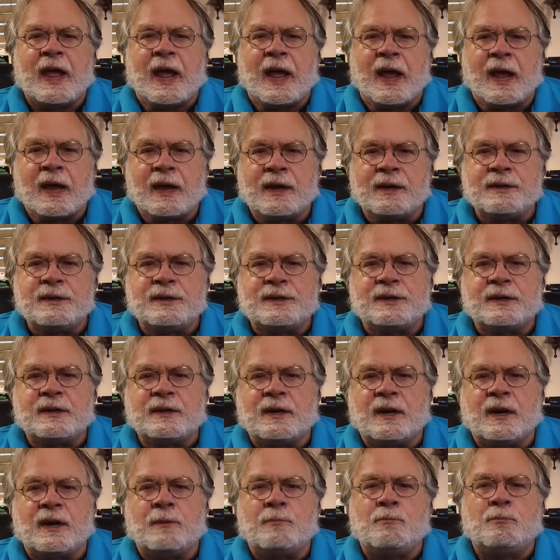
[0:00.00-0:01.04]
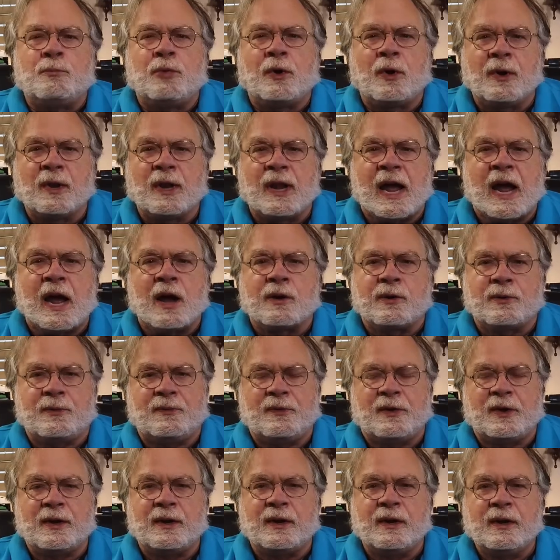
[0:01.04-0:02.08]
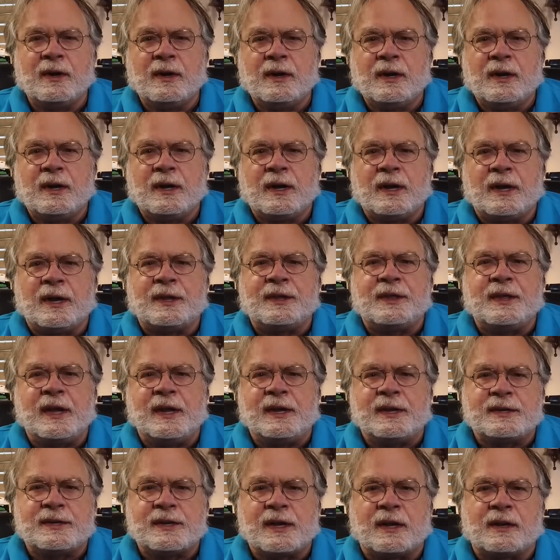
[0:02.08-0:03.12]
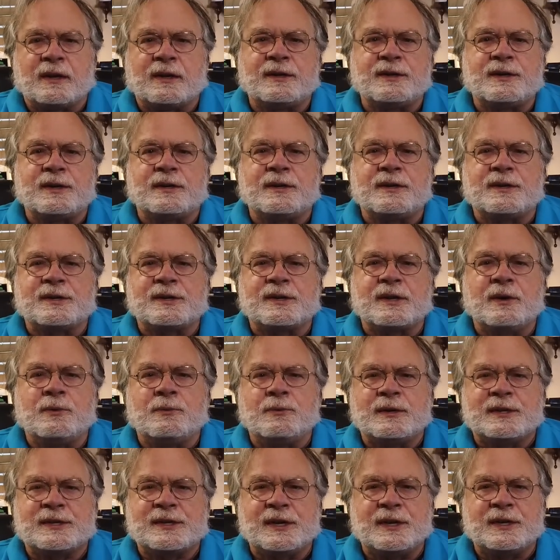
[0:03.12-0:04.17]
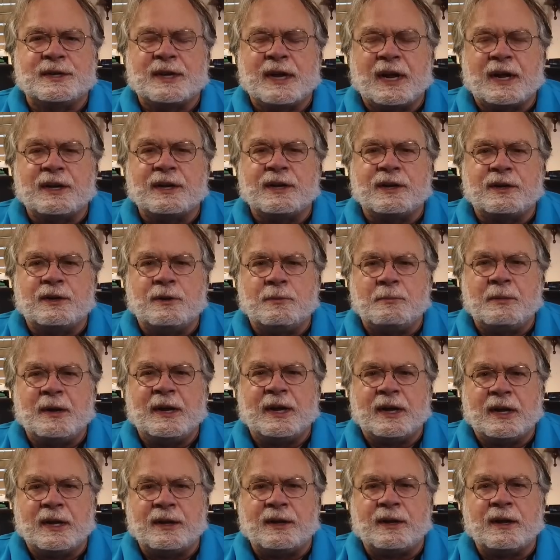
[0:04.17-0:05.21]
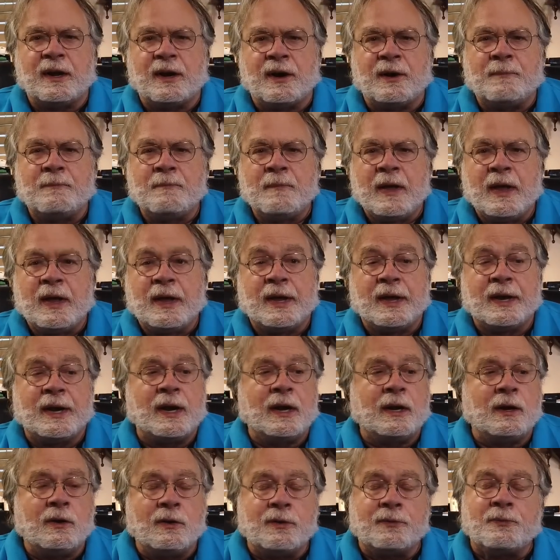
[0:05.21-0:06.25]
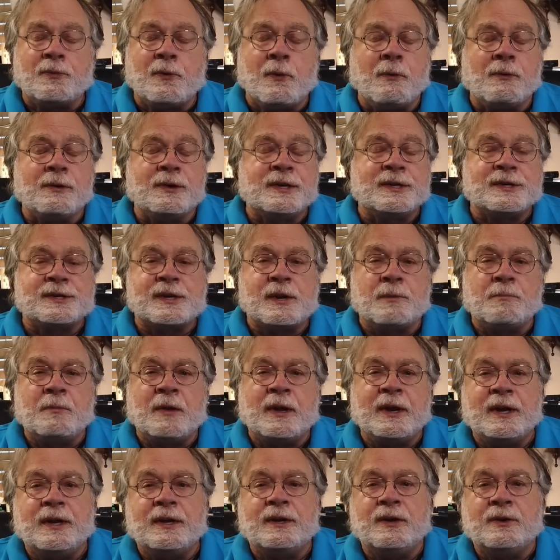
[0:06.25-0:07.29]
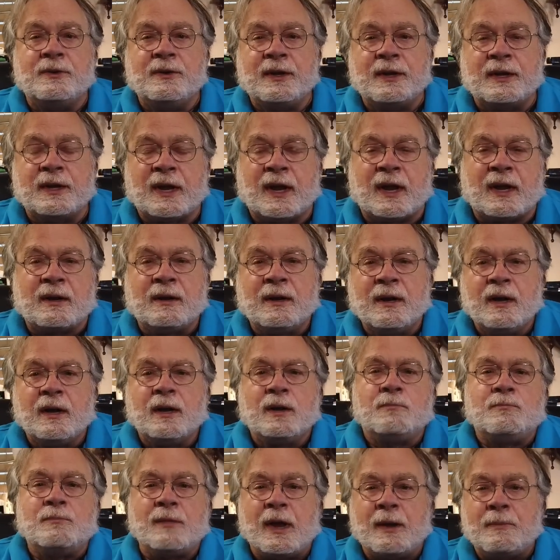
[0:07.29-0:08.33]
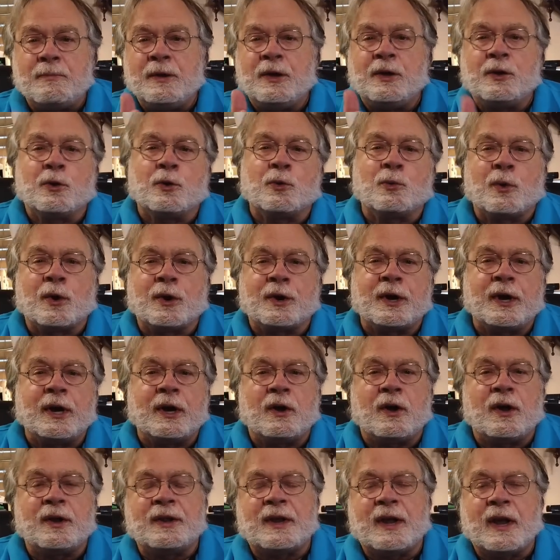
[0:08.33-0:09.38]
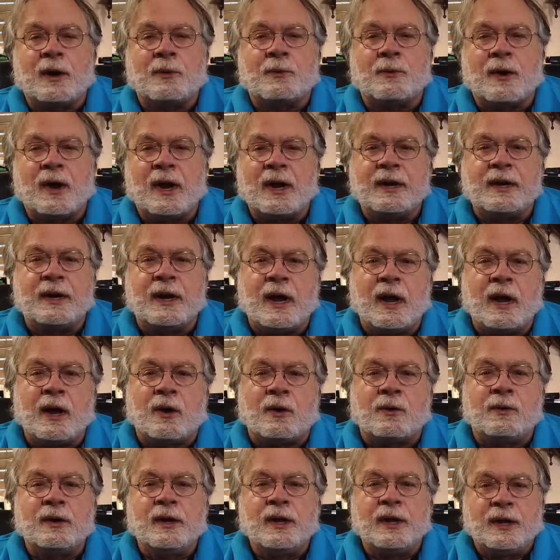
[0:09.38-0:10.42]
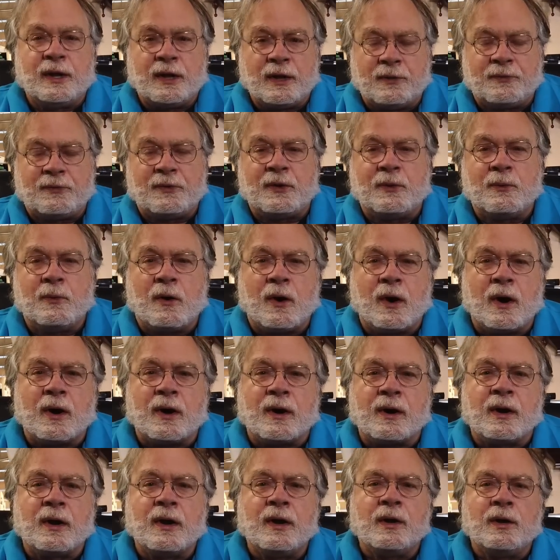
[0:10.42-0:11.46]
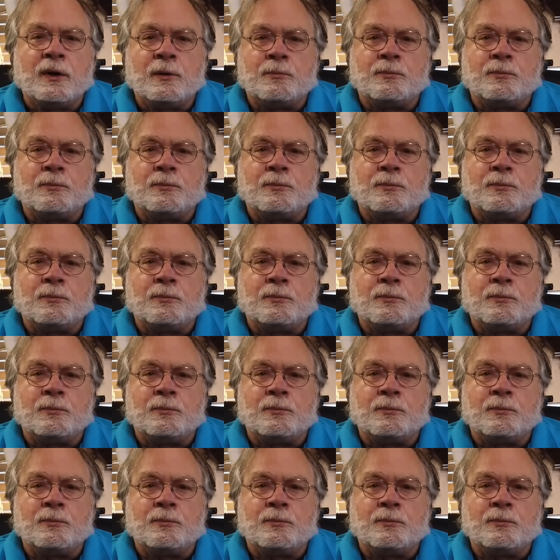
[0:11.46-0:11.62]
and uh, pull out of it uh, the intelligence that was intended to be in there. And I look forward to somebody doing that. Maybe you're working on that right now. If you are,